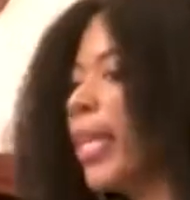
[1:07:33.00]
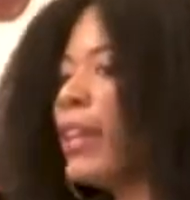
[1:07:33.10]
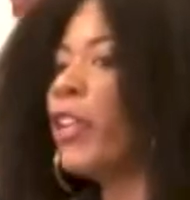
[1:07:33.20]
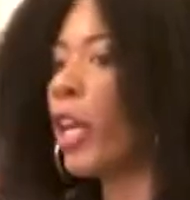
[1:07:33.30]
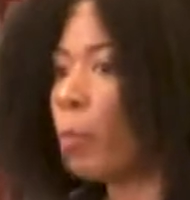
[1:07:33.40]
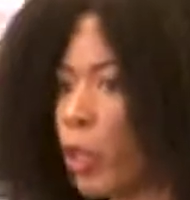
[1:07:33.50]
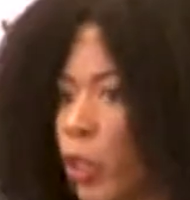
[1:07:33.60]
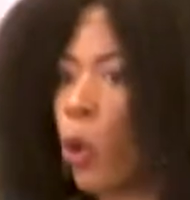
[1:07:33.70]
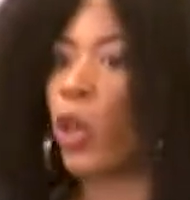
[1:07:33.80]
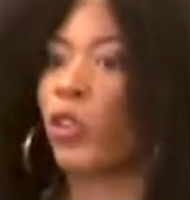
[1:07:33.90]
living a
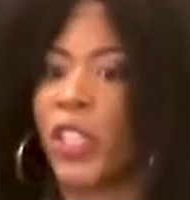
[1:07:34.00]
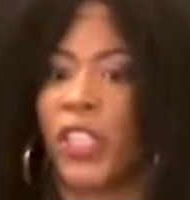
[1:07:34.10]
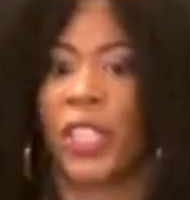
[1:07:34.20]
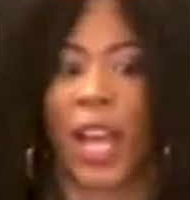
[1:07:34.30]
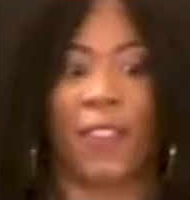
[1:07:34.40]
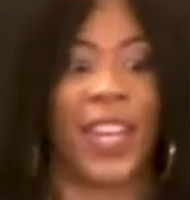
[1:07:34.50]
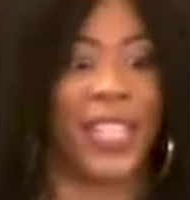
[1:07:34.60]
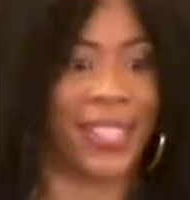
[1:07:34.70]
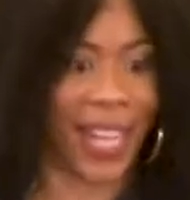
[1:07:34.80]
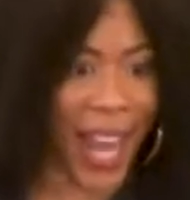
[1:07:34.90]
mature christian life
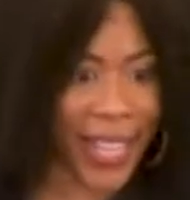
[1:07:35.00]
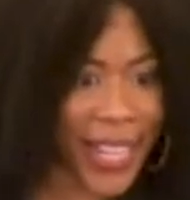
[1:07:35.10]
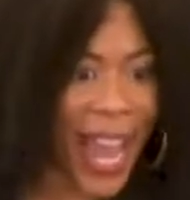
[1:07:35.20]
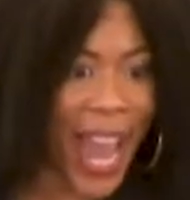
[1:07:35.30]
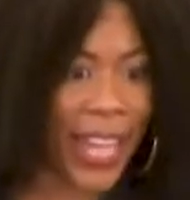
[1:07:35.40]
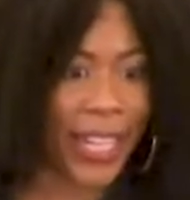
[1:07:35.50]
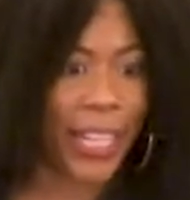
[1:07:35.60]
is that i can